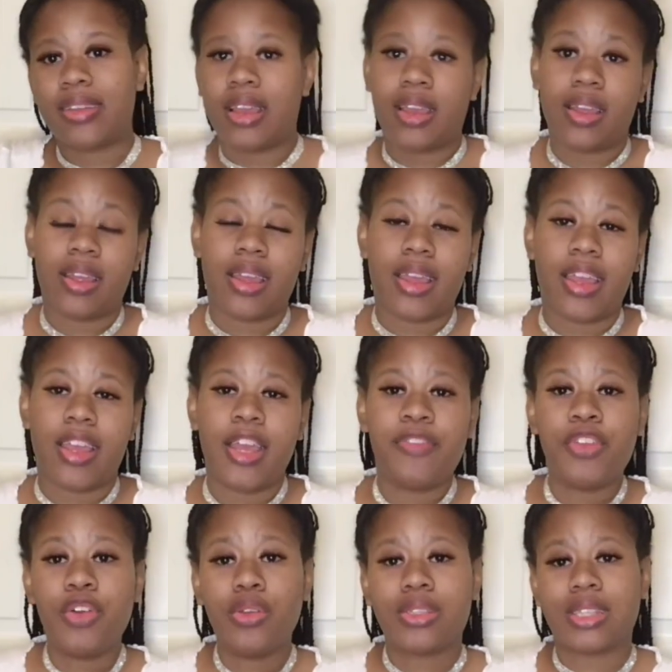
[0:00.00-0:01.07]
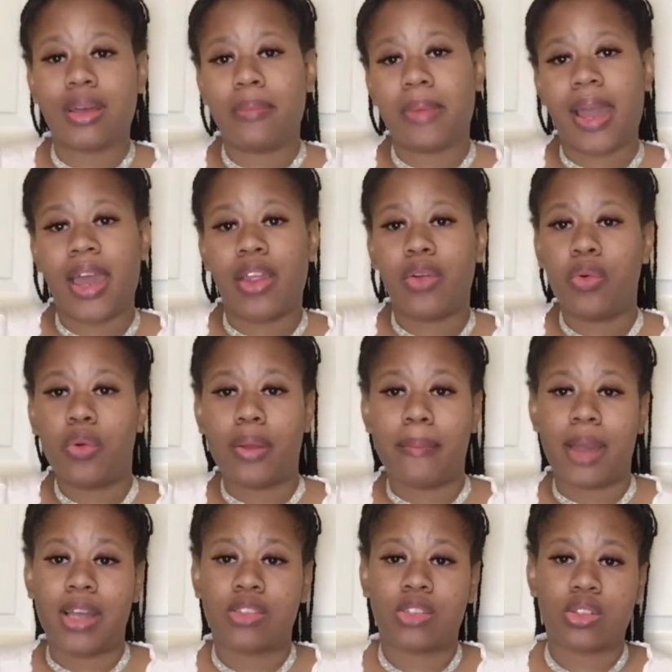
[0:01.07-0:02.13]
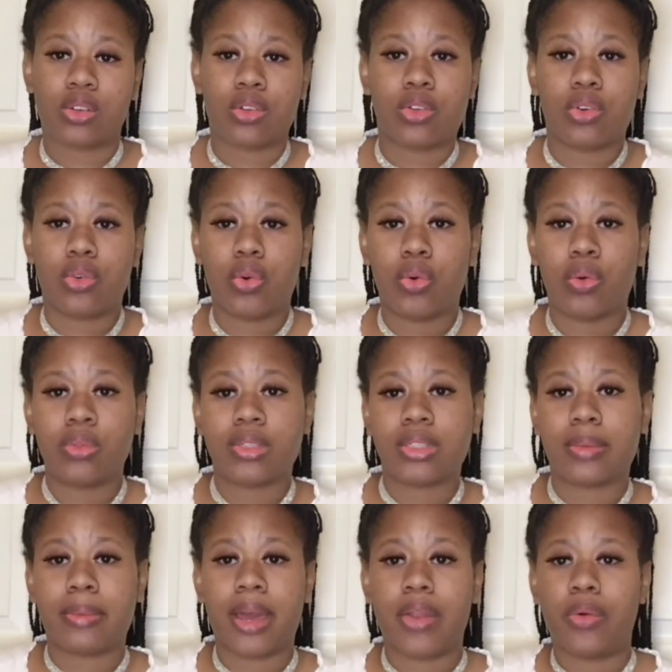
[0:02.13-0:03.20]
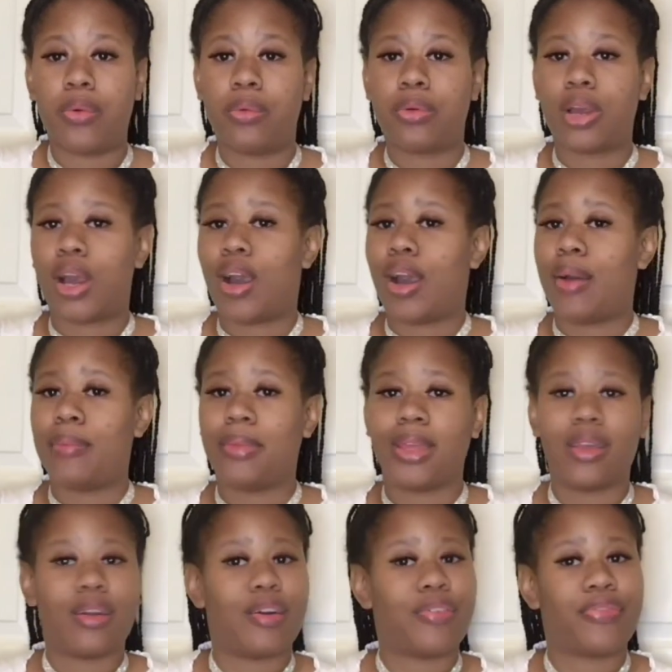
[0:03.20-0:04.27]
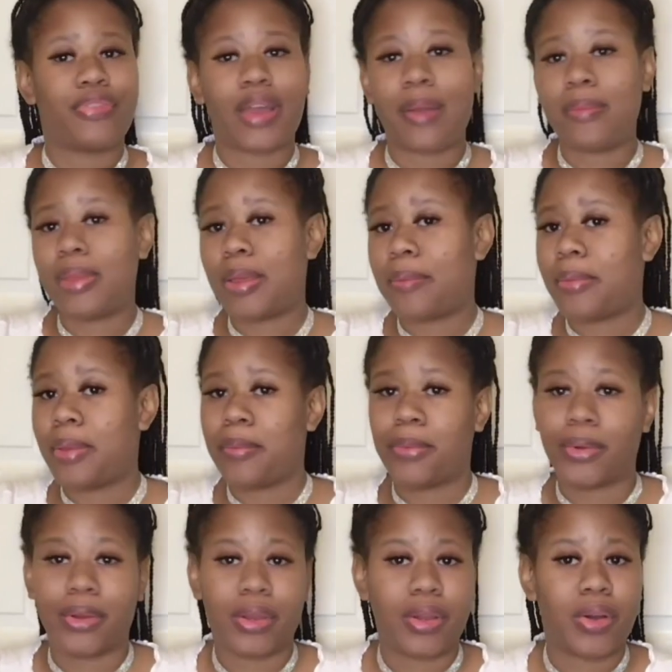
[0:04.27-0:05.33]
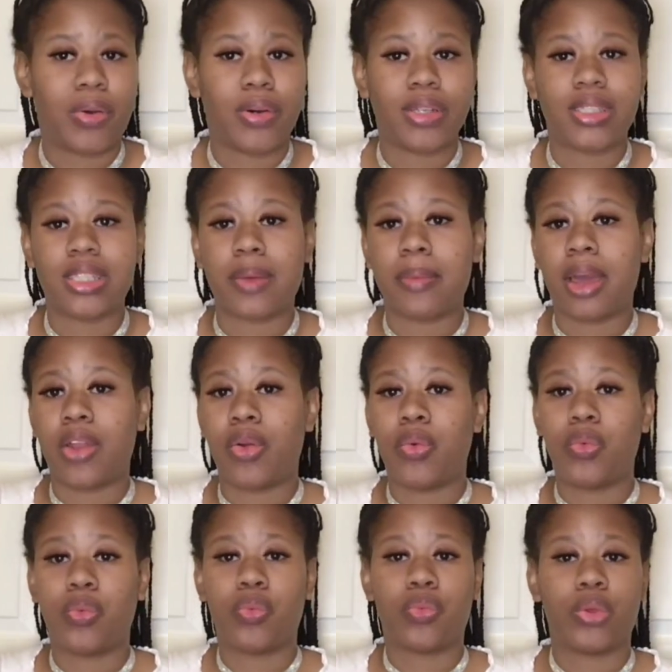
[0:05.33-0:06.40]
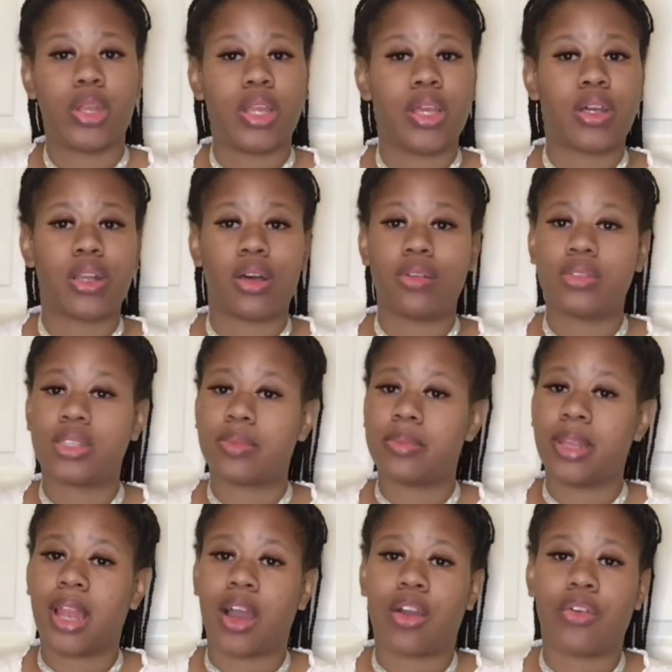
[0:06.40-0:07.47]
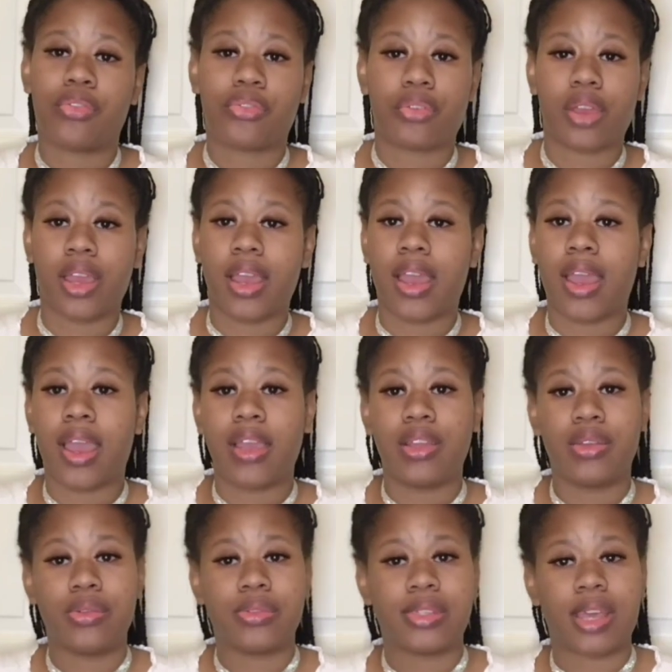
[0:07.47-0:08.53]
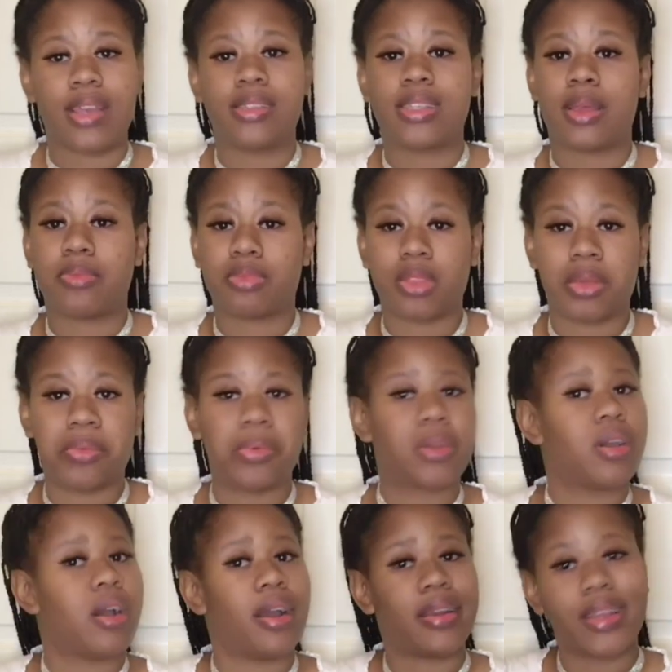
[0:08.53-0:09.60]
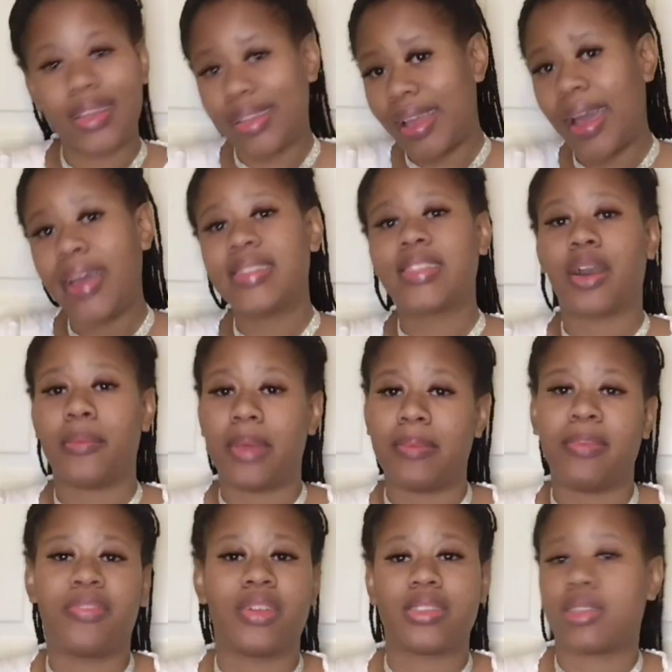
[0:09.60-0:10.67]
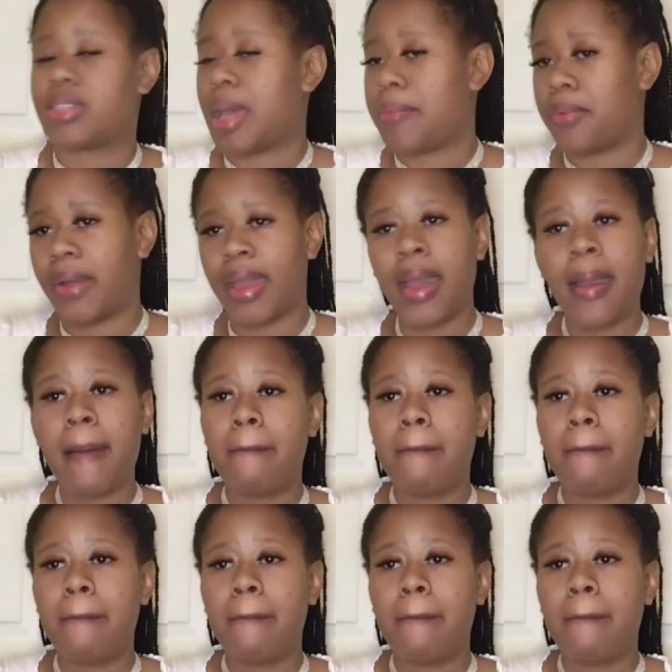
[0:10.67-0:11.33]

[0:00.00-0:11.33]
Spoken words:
Now, if you somebody who in my circle, somebody who called me a family member, or somebody who really close to me like a friend, and you say something regarding it, yeah, it's gonna make me feel some type of way.